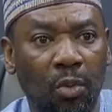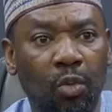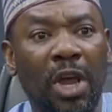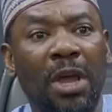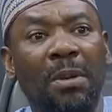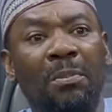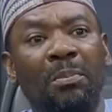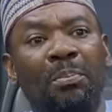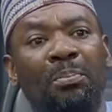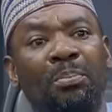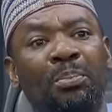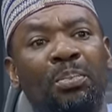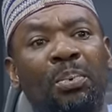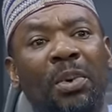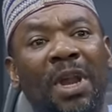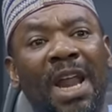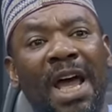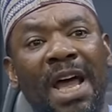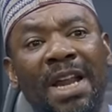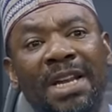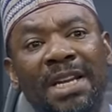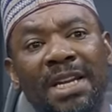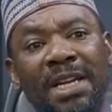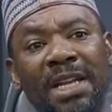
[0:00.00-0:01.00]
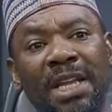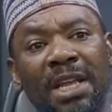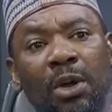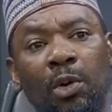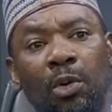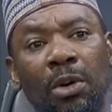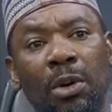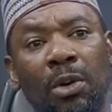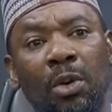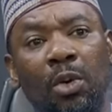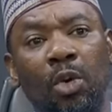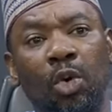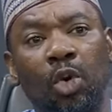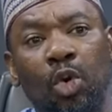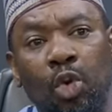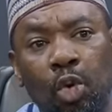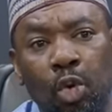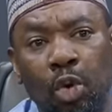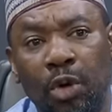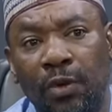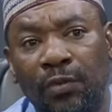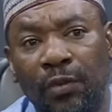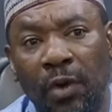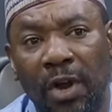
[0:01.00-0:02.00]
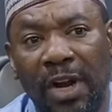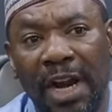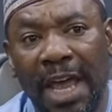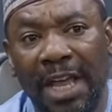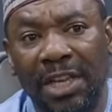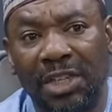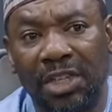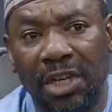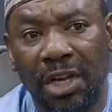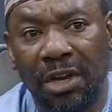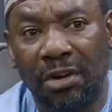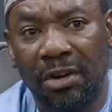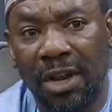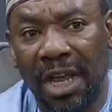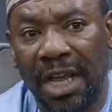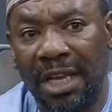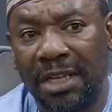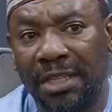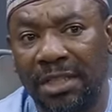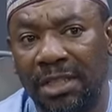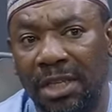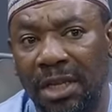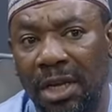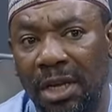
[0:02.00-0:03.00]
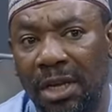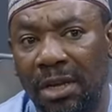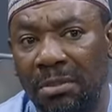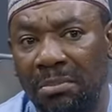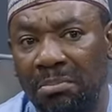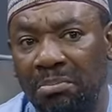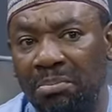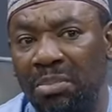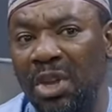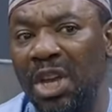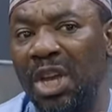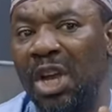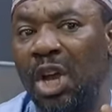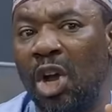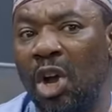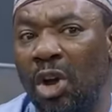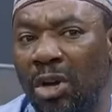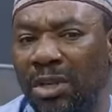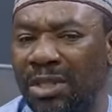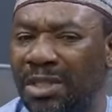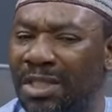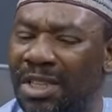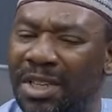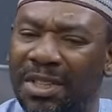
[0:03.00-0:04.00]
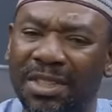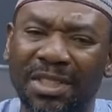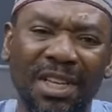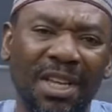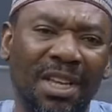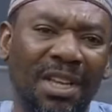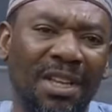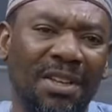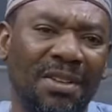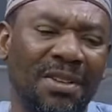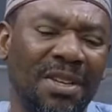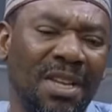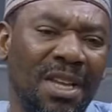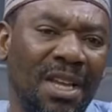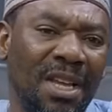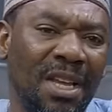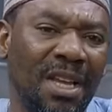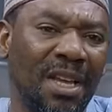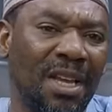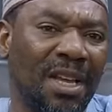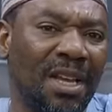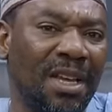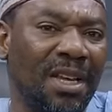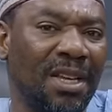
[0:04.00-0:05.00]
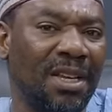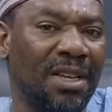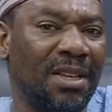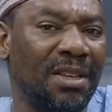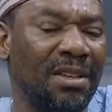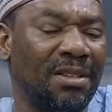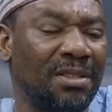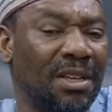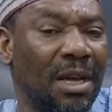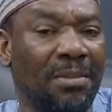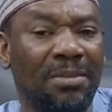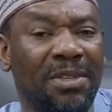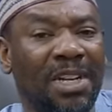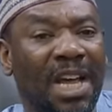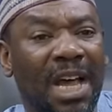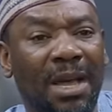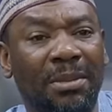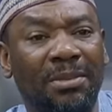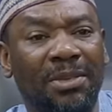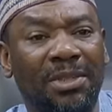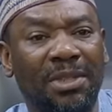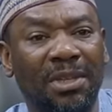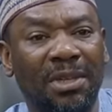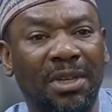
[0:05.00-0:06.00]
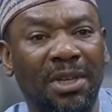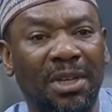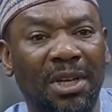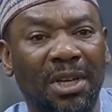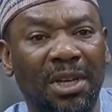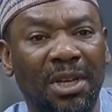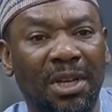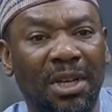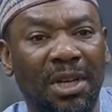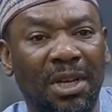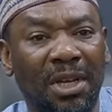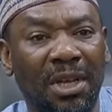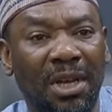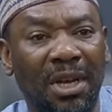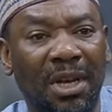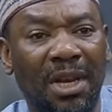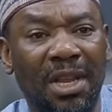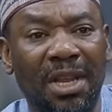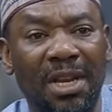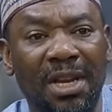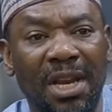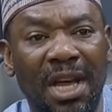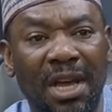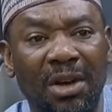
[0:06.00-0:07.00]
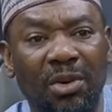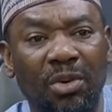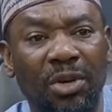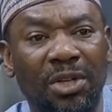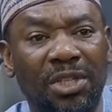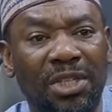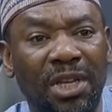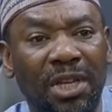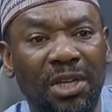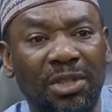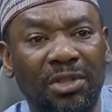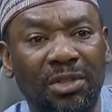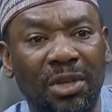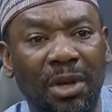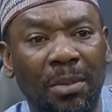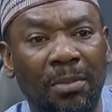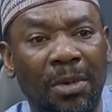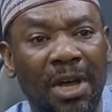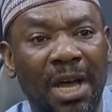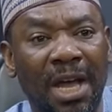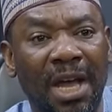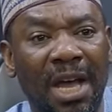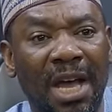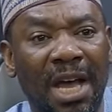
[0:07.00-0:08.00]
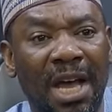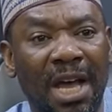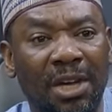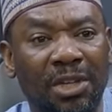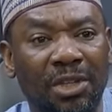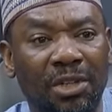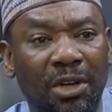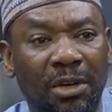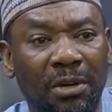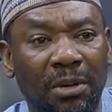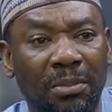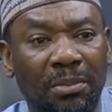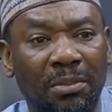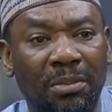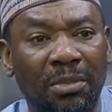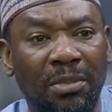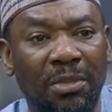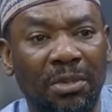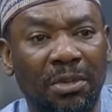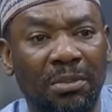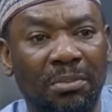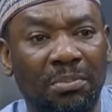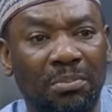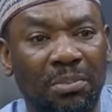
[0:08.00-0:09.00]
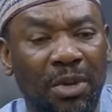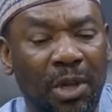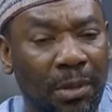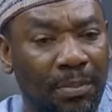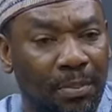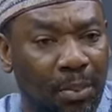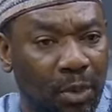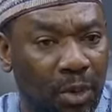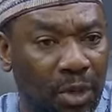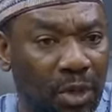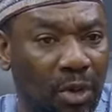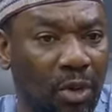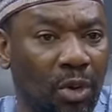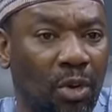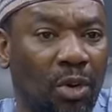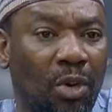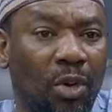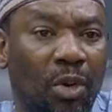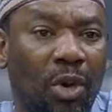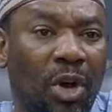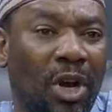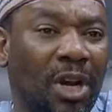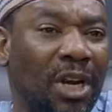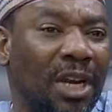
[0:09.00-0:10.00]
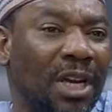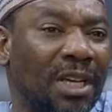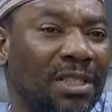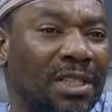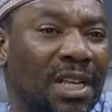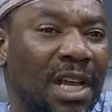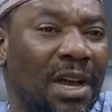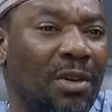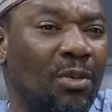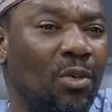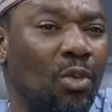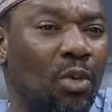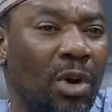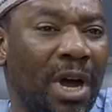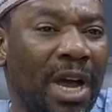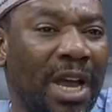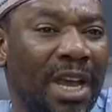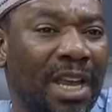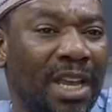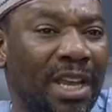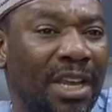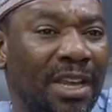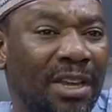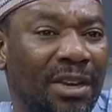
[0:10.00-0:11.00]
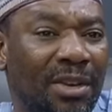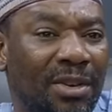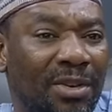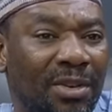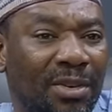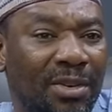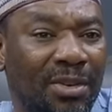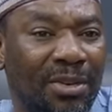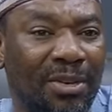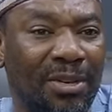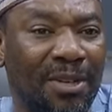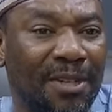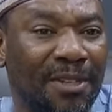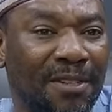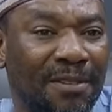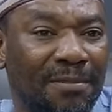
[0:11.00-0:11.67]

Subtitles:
We plan good for Nigerians because, you see, sometimes leader go take some kind of action. People no go understand why he do.